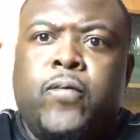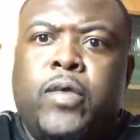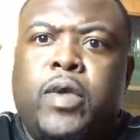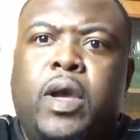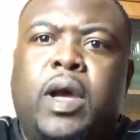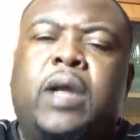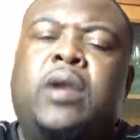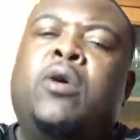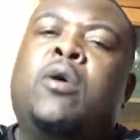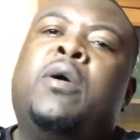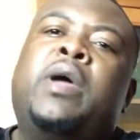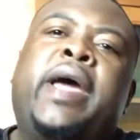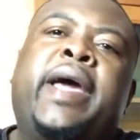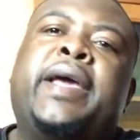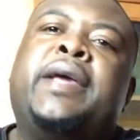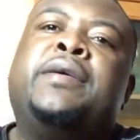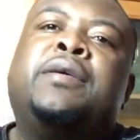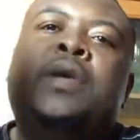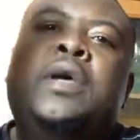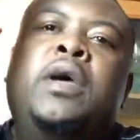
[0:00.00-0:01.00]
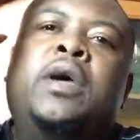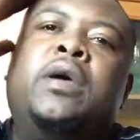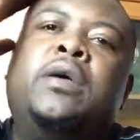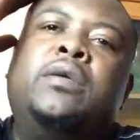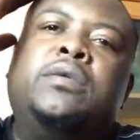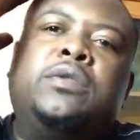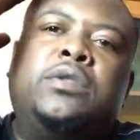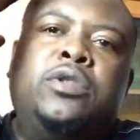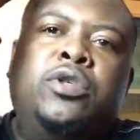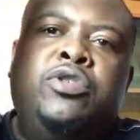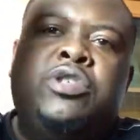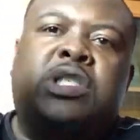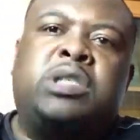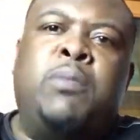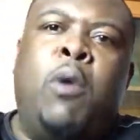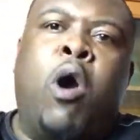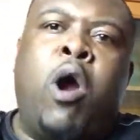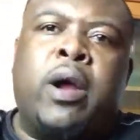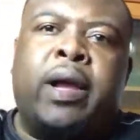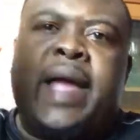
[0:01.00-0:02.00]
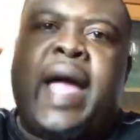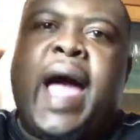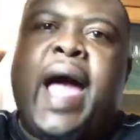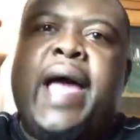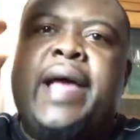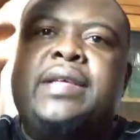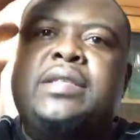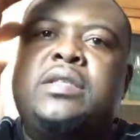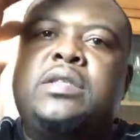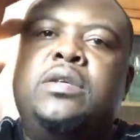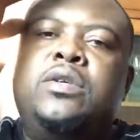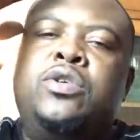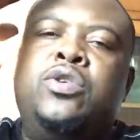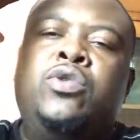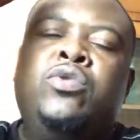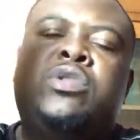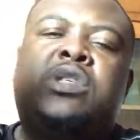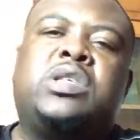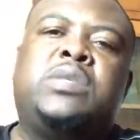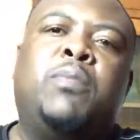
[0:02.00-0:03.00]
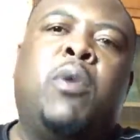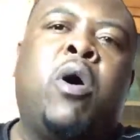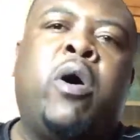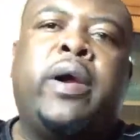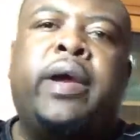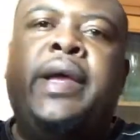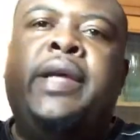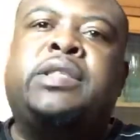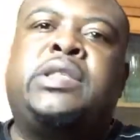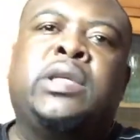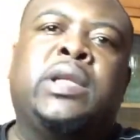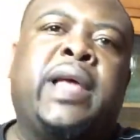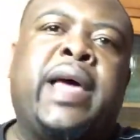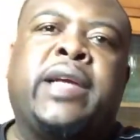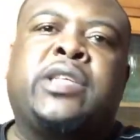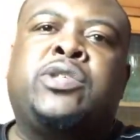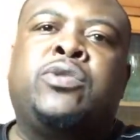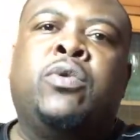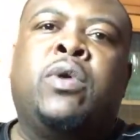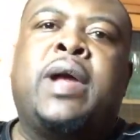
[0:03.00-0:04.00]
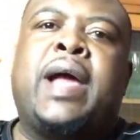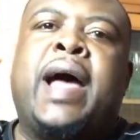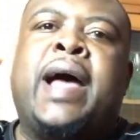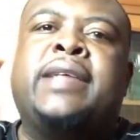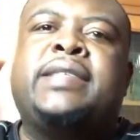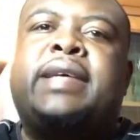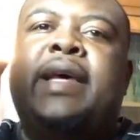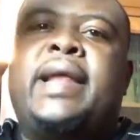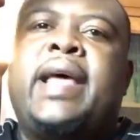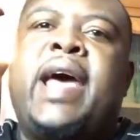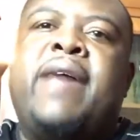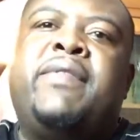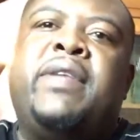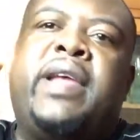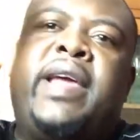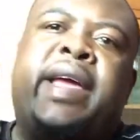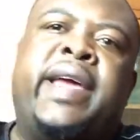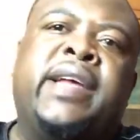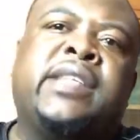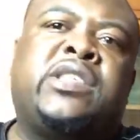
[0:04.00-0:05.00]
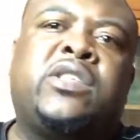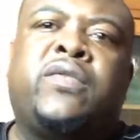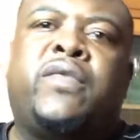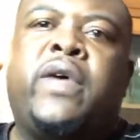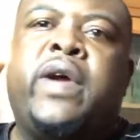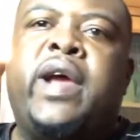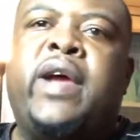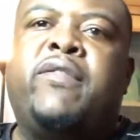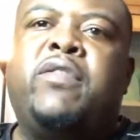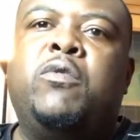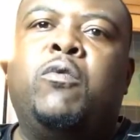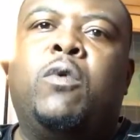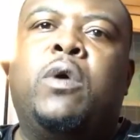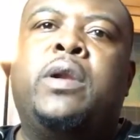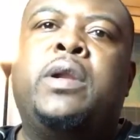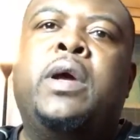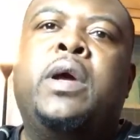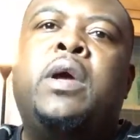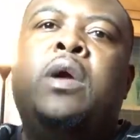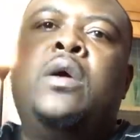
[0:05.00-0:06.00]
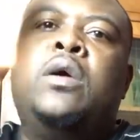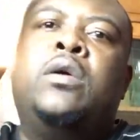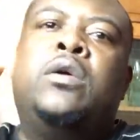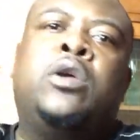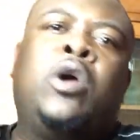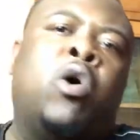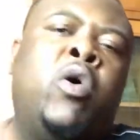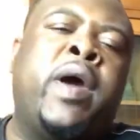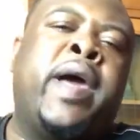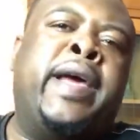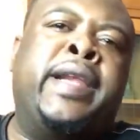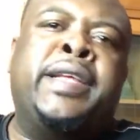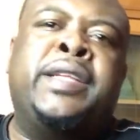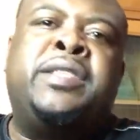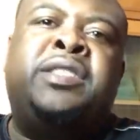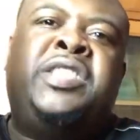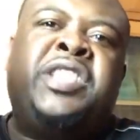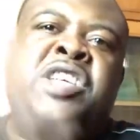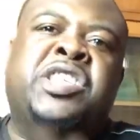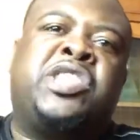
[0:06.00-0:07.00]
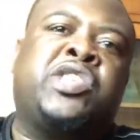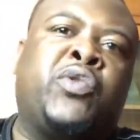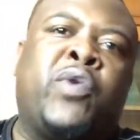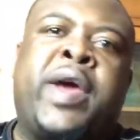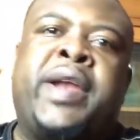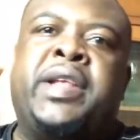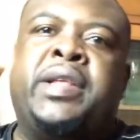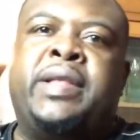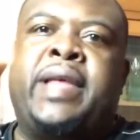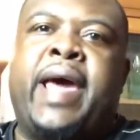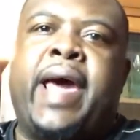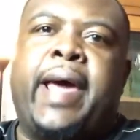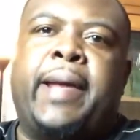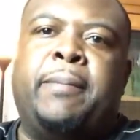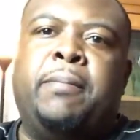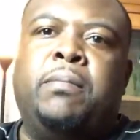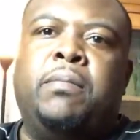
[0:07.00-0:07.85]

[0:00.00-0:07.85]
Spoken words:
I know, hey, you smart guys, you smart intellectual guys that have an answer for everyone, go ahead and discredit that.